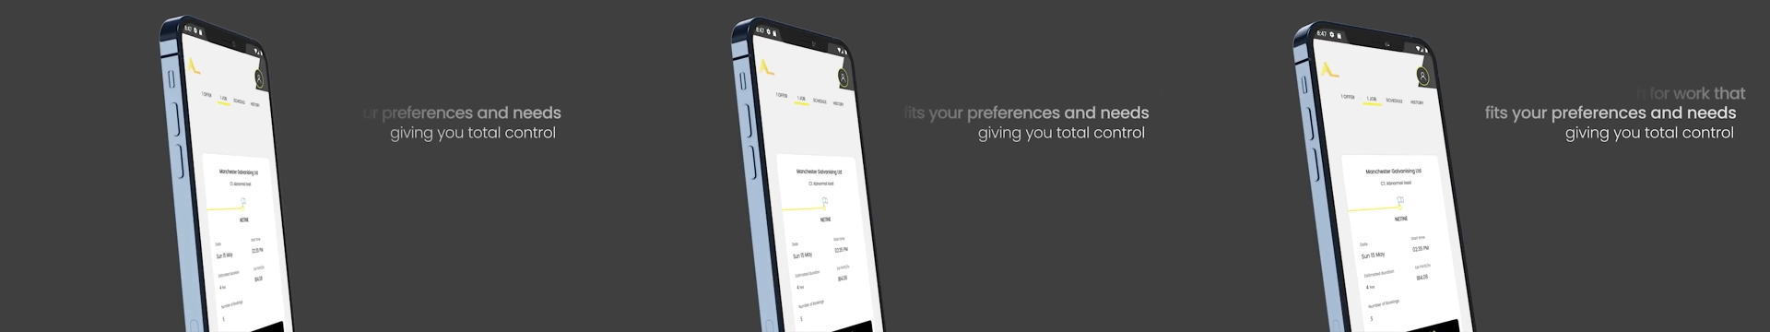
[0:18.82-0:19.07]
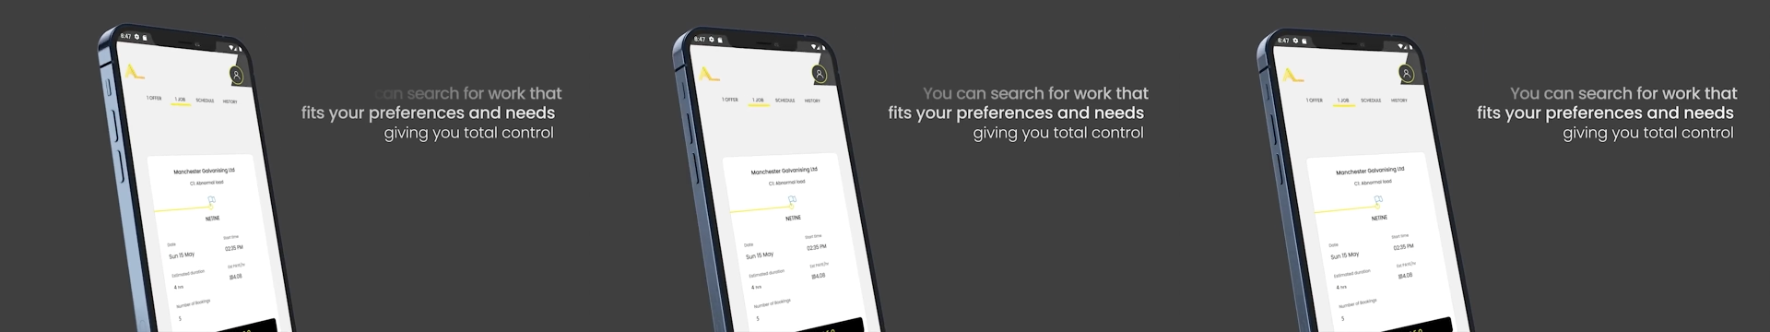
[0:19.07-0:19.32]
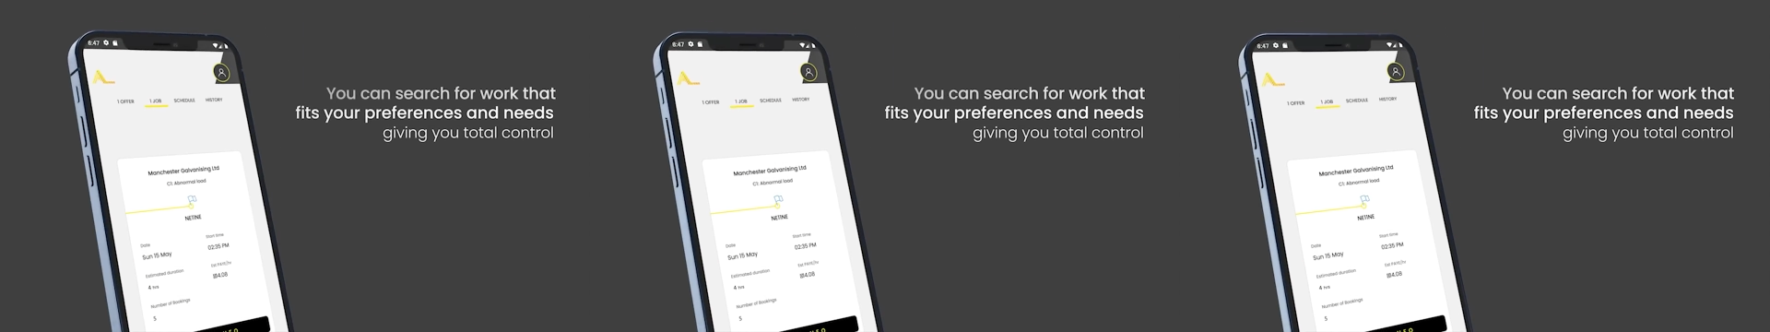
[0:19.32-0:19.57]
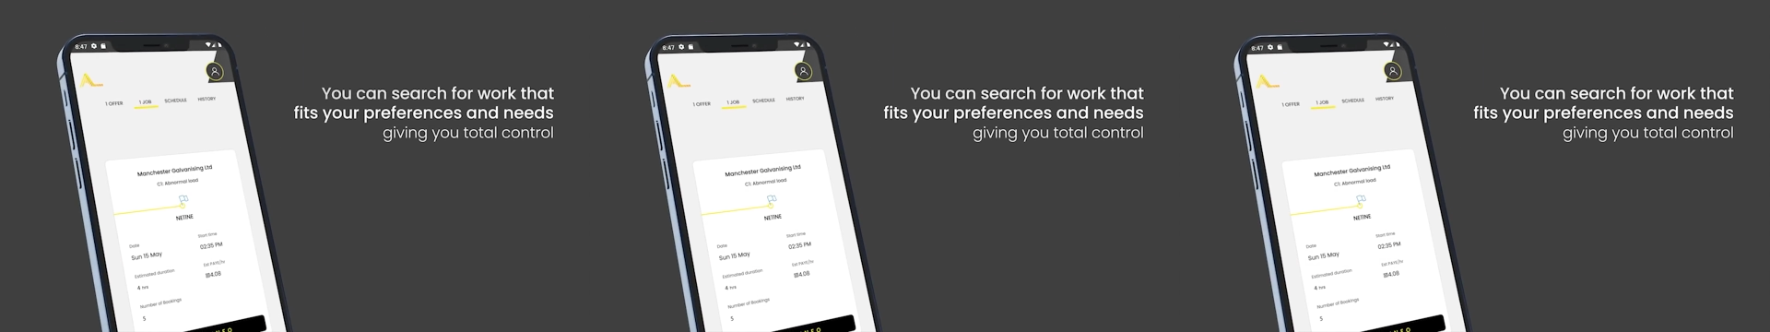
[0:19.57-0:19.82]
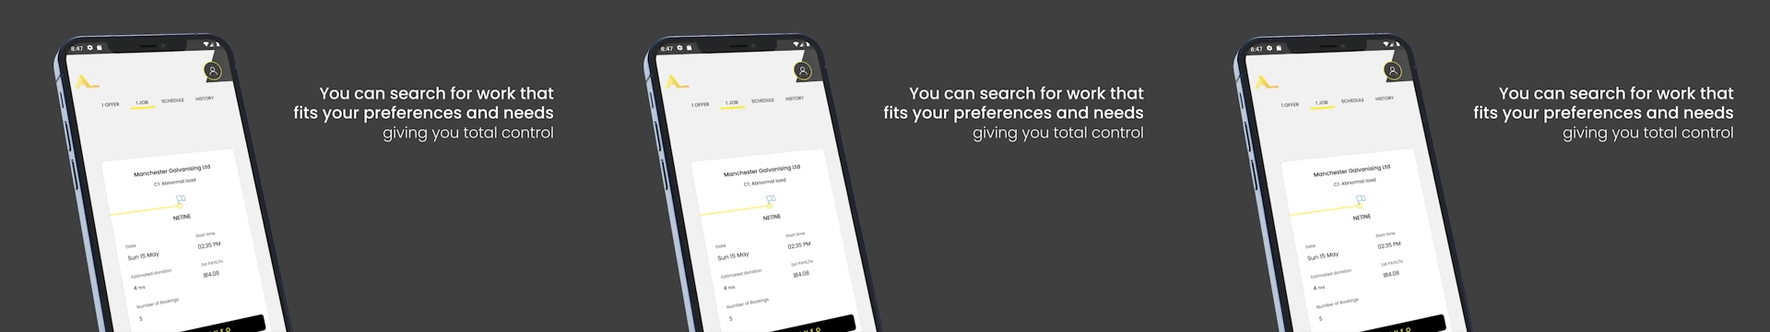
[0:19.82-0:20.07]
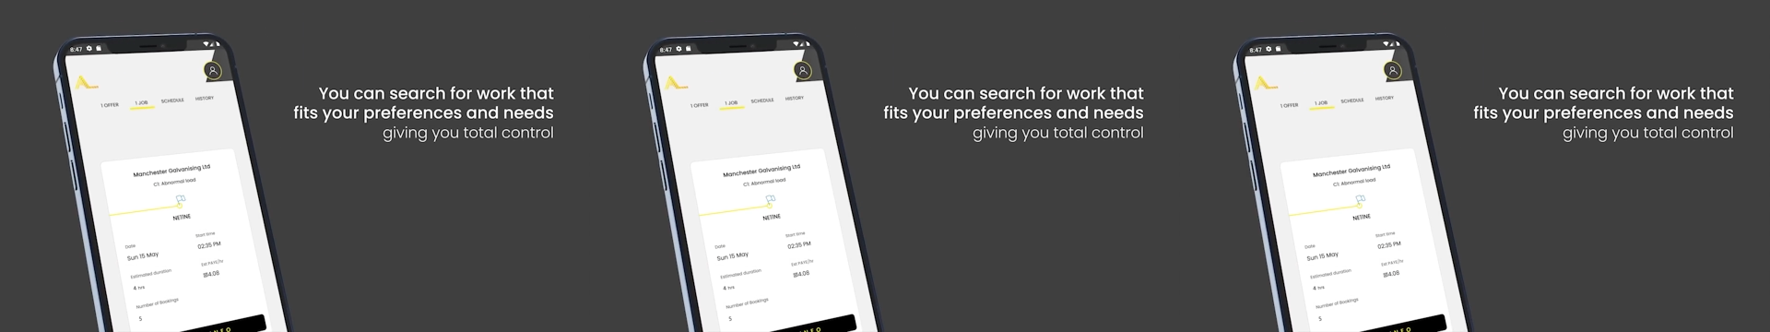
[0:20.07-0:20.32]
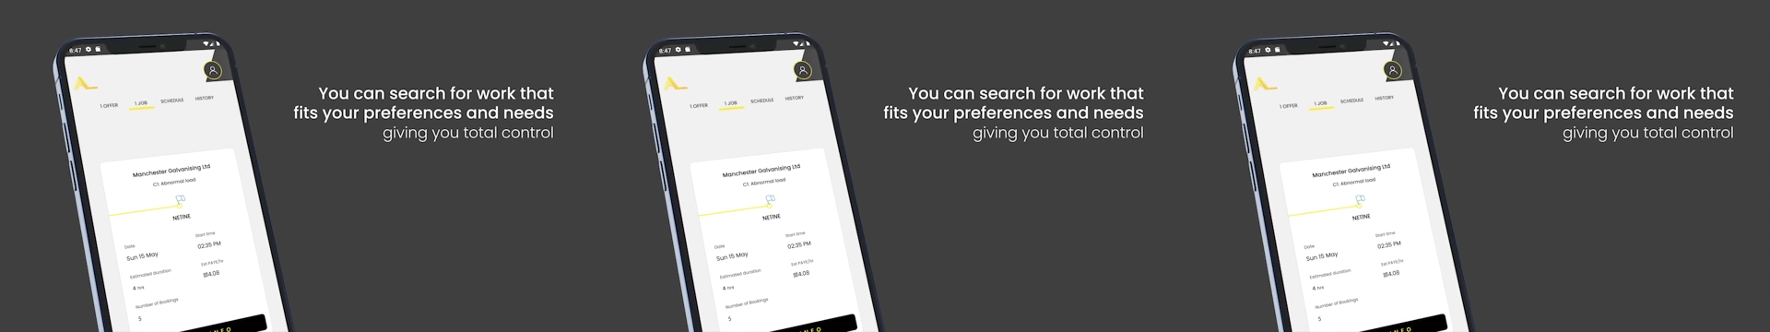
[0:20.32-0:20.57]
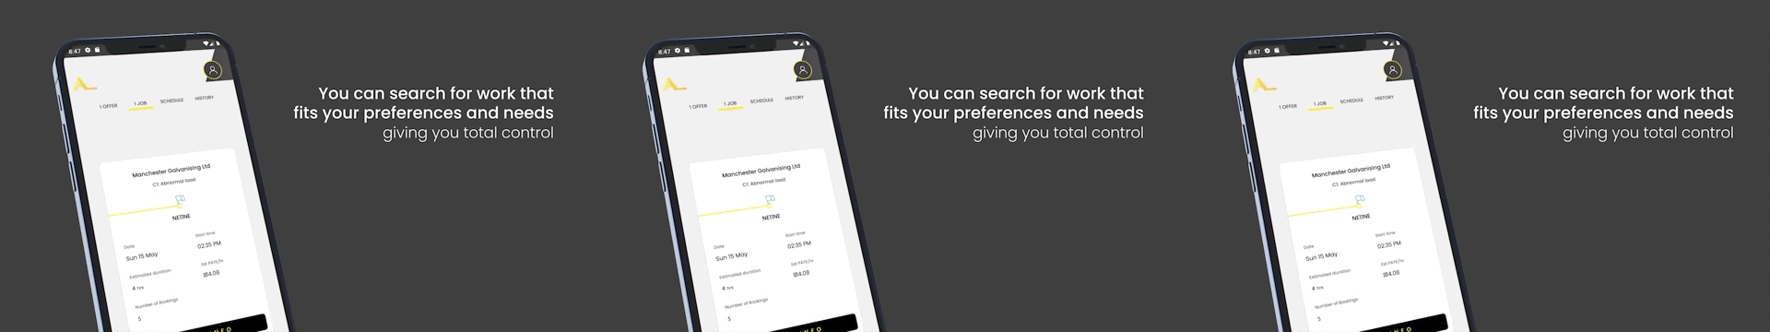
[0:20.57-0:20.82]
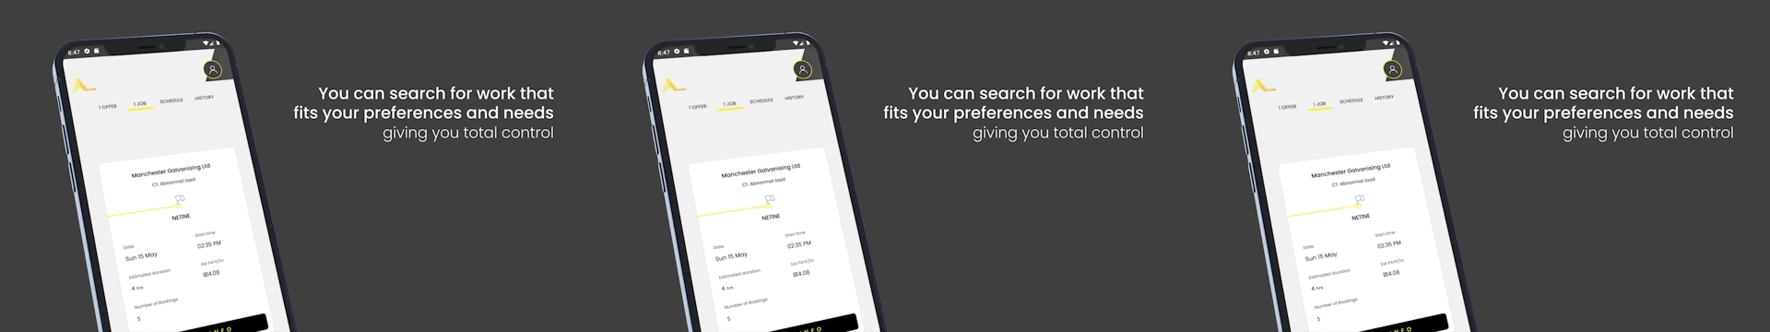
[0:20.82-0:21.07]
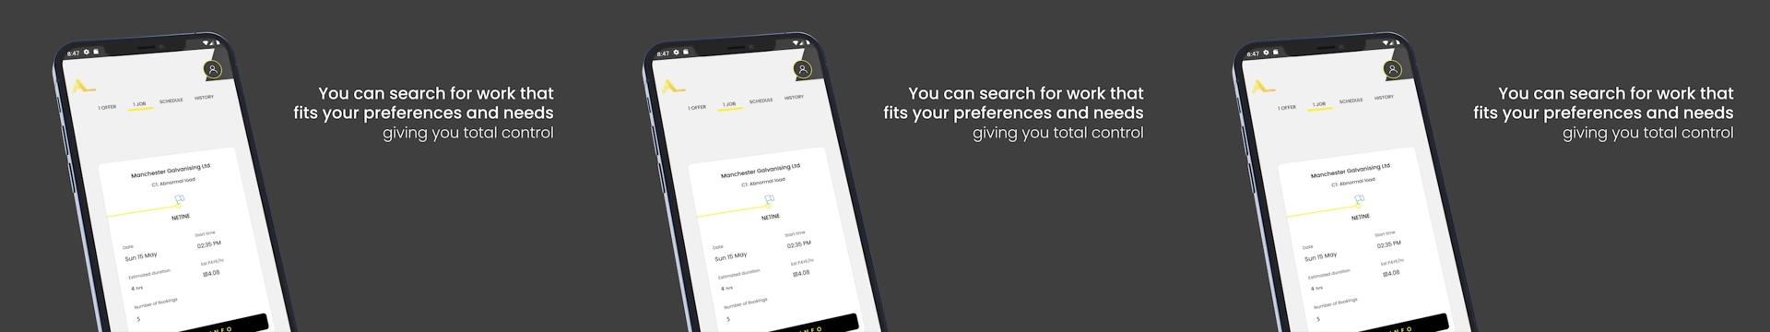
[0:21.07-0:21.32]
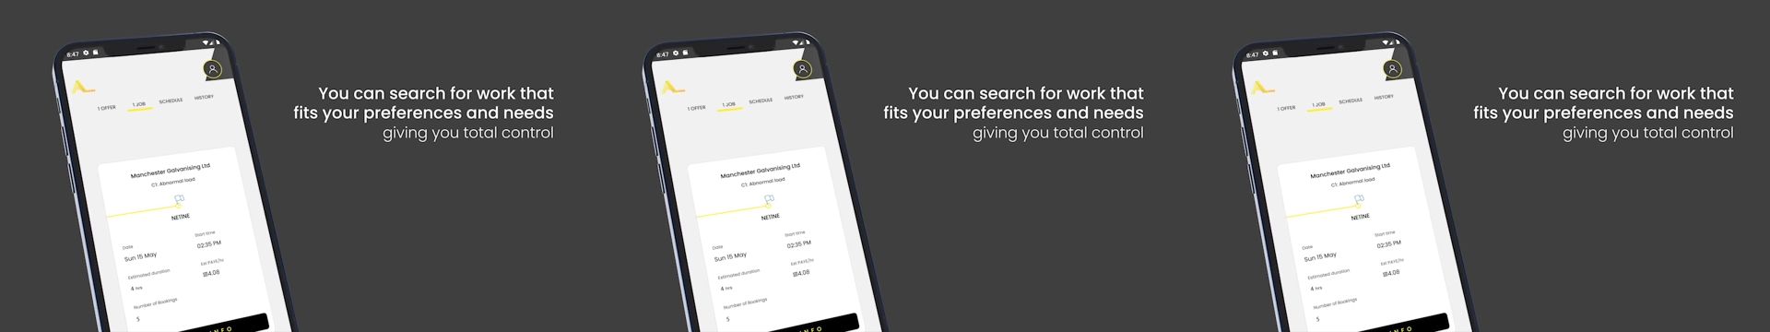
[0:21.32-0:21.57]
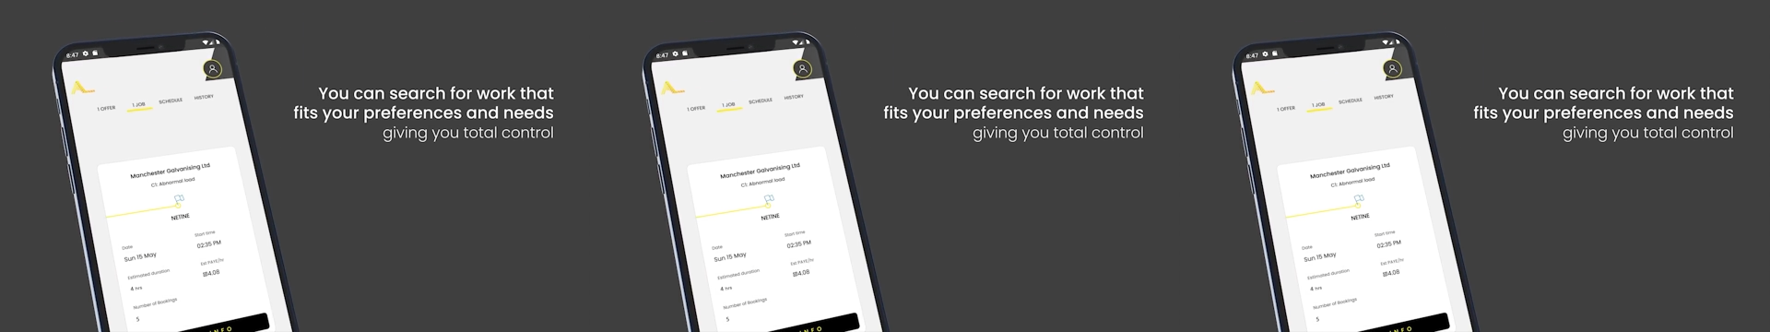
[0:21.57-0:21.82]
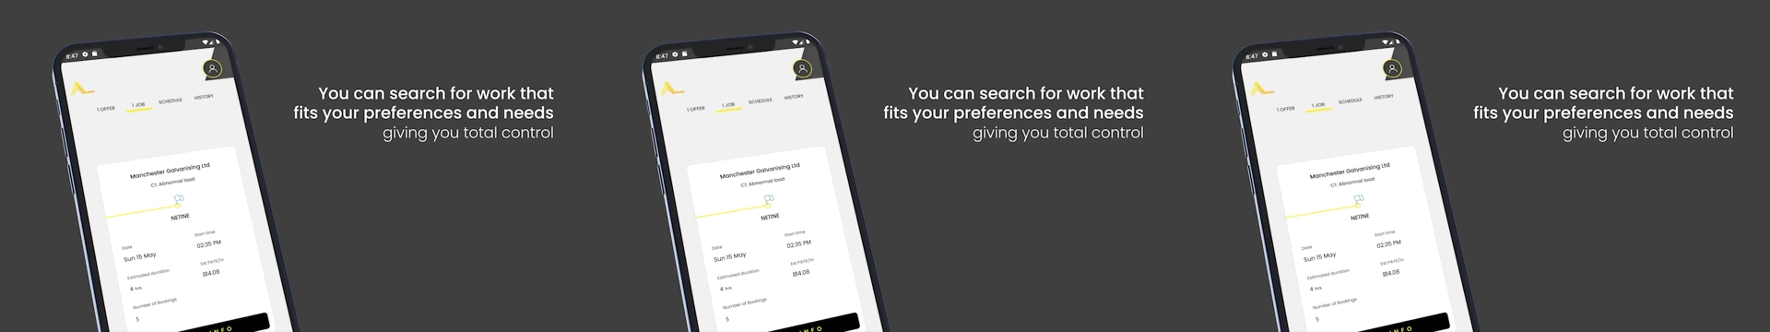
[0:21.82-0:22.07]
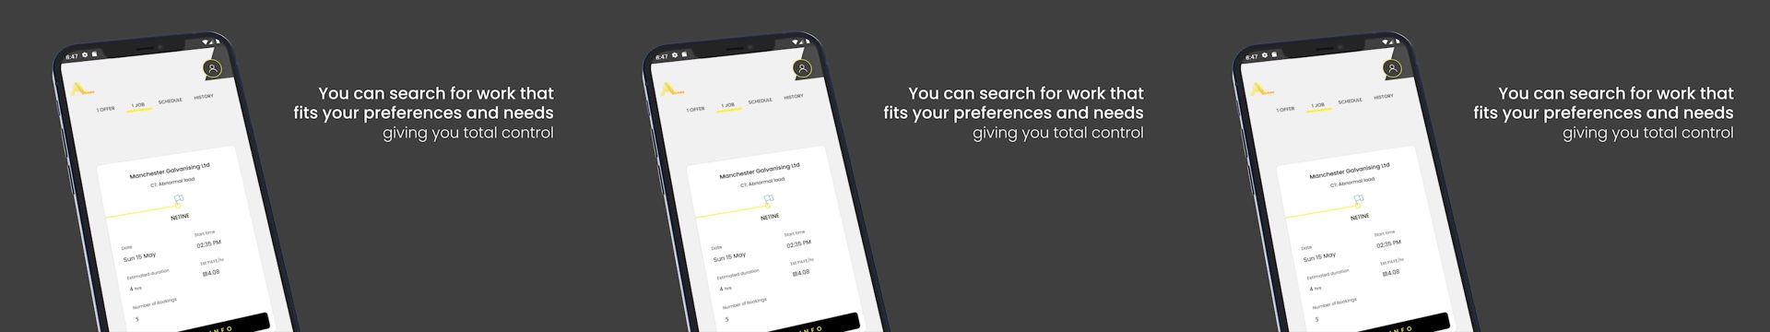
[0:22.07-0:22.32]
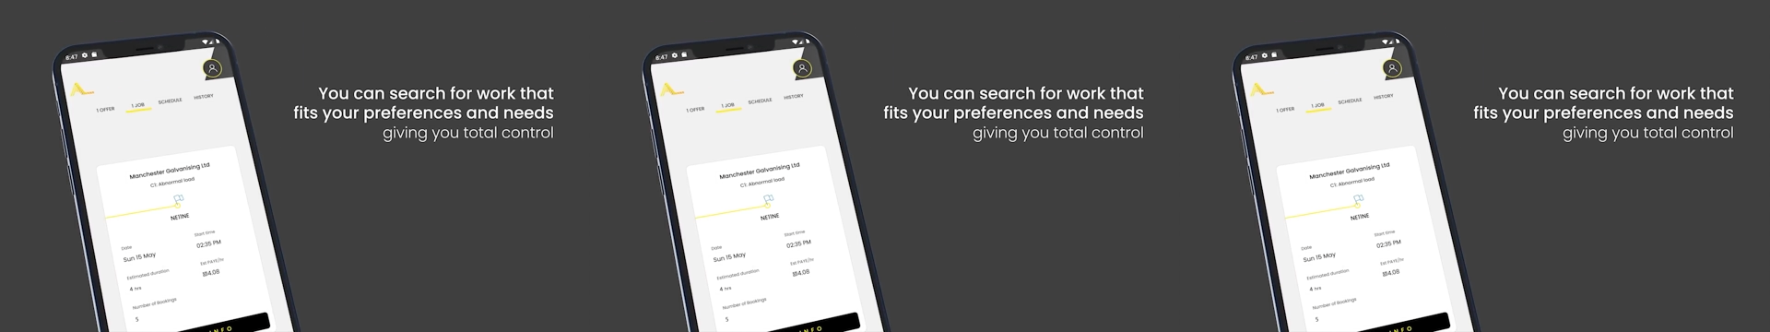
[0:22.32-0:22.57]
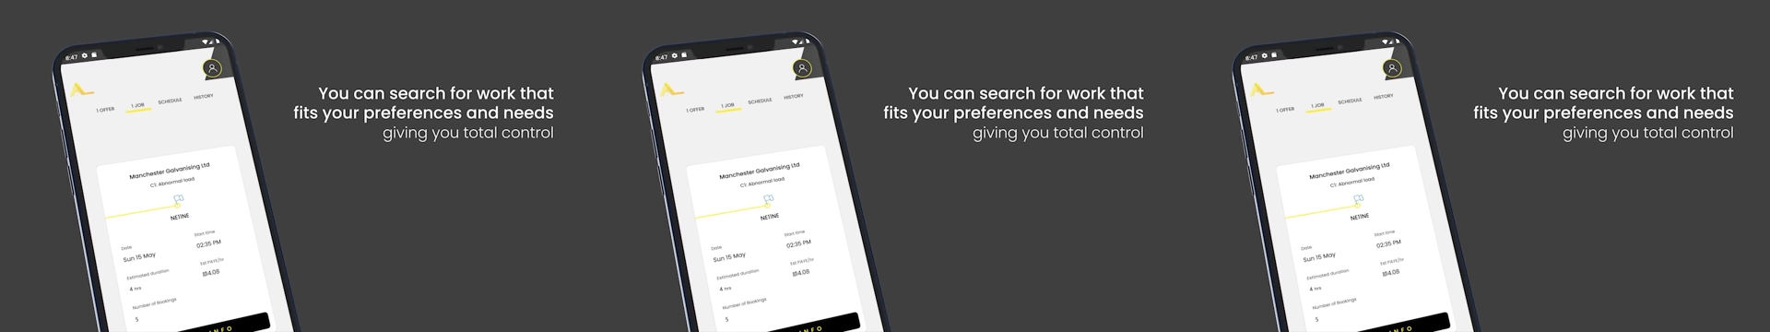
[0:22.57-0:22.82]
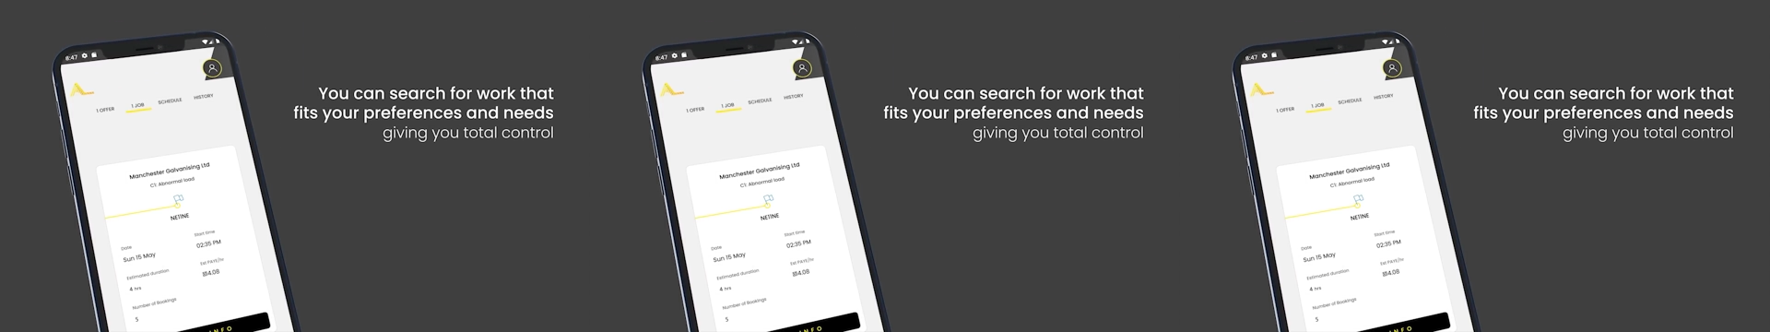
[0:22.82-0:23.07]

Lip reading: (no speaker visible)